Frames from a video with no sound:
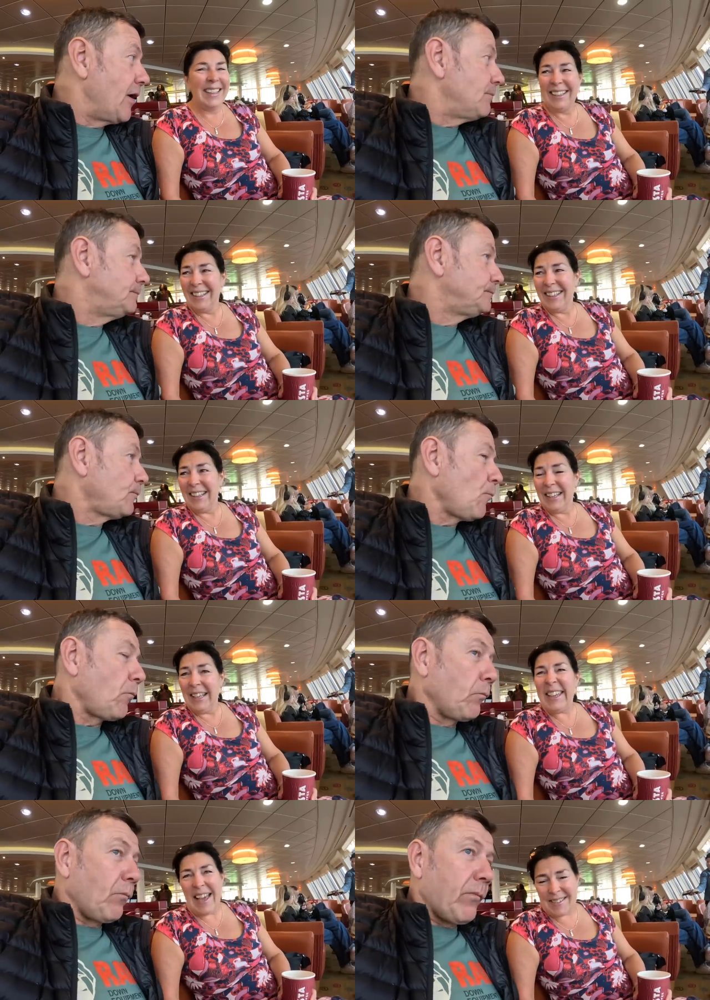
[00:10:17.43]
Speaker 1: it?
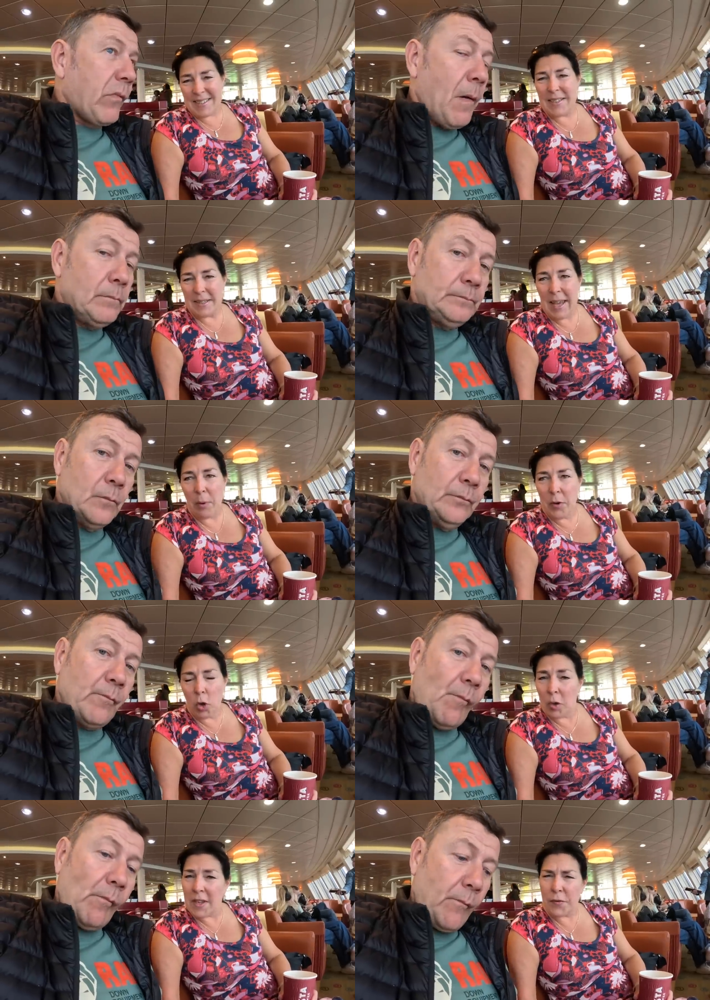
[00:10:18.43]
Speaker 2: Yes. Yeah, we've not
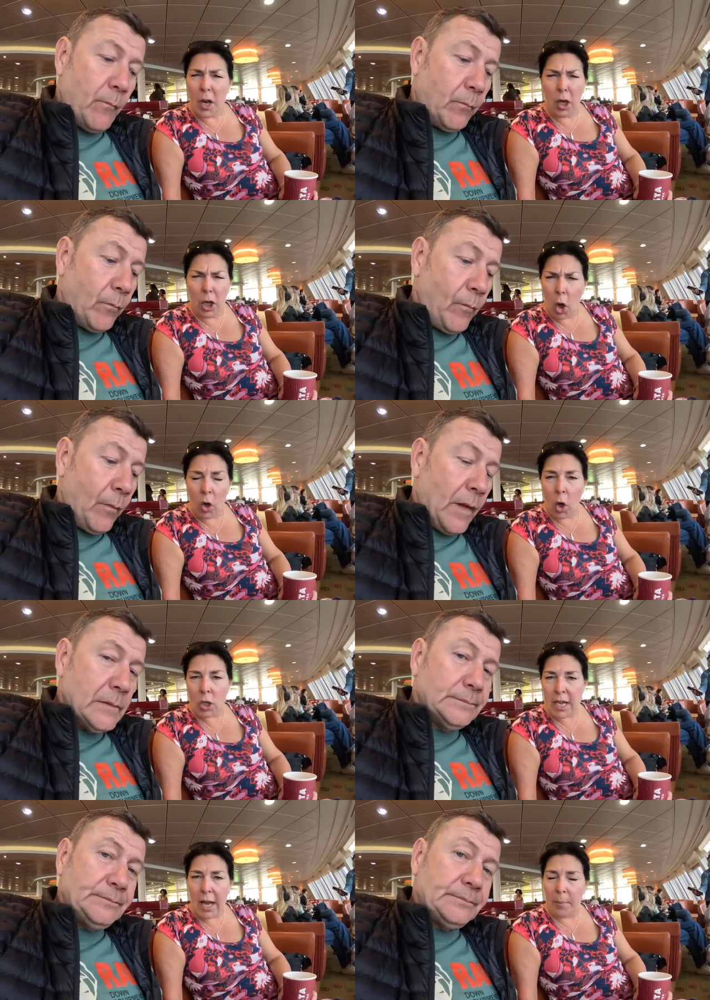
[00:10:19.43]
done this for a long, long
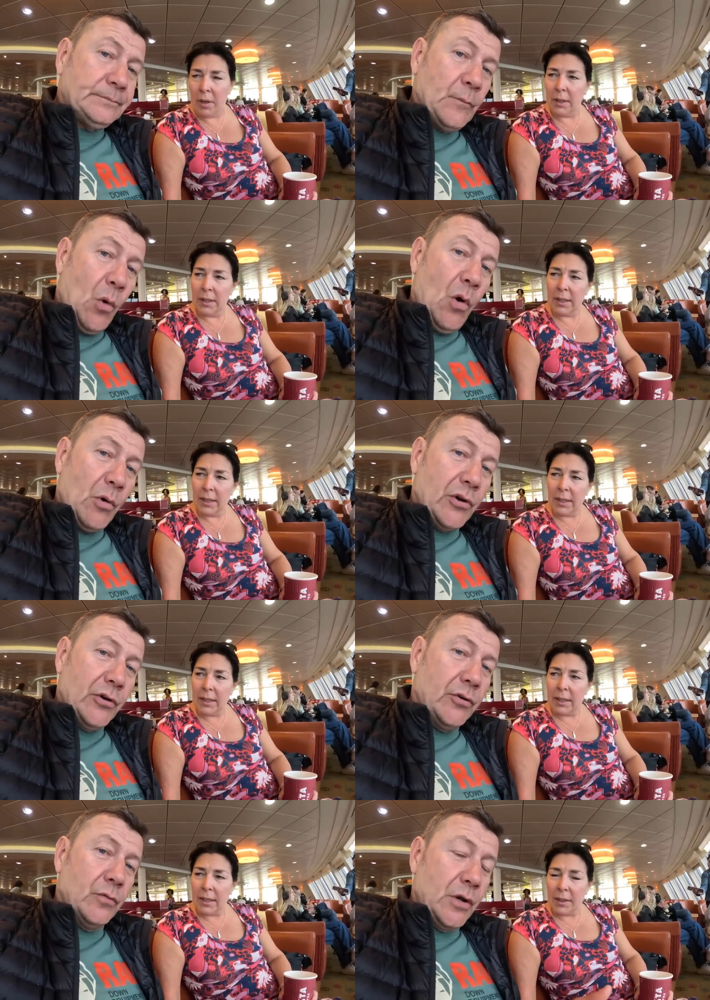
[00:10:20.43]
time.
Speaker 1: Well, what we're going to
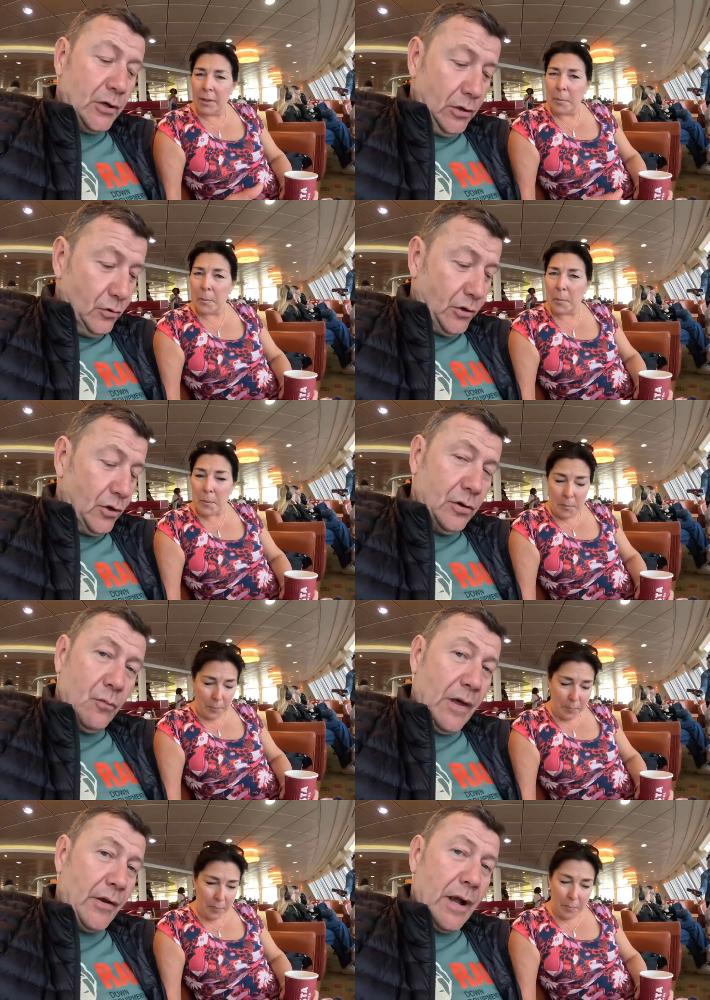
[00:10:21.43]
do, we're going to look at a
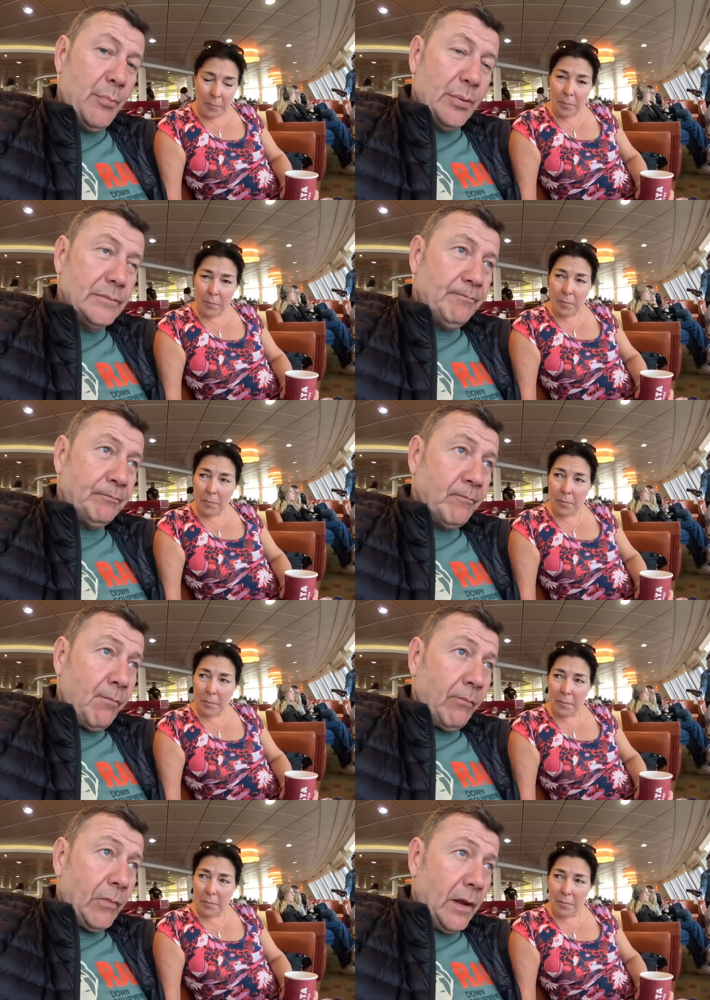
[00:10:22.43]
weather app,
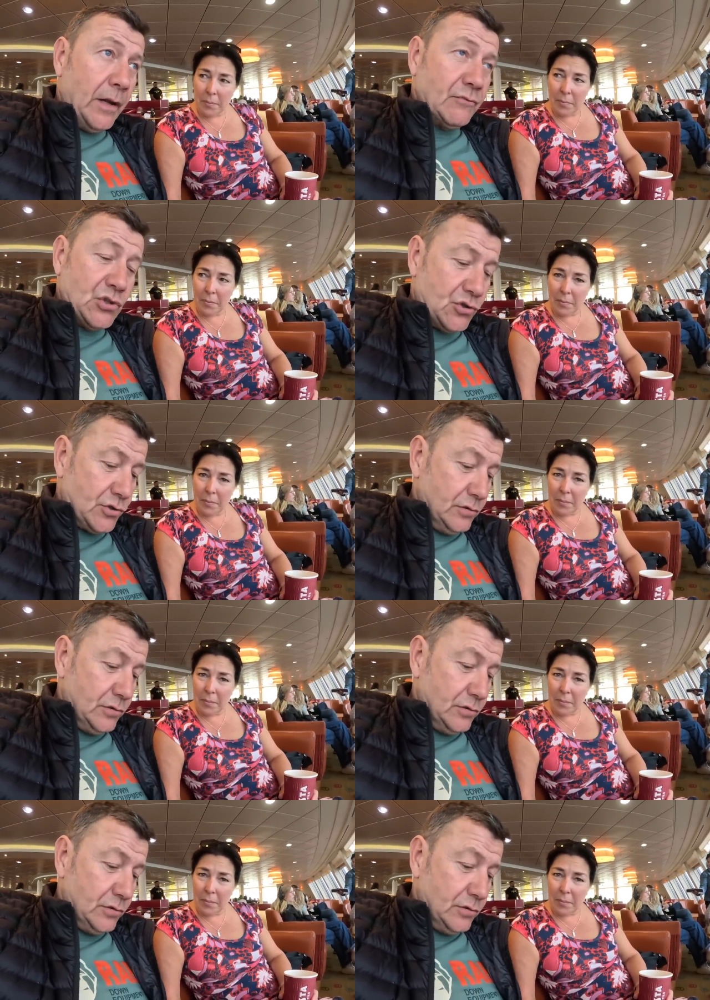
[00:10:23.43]
and I've just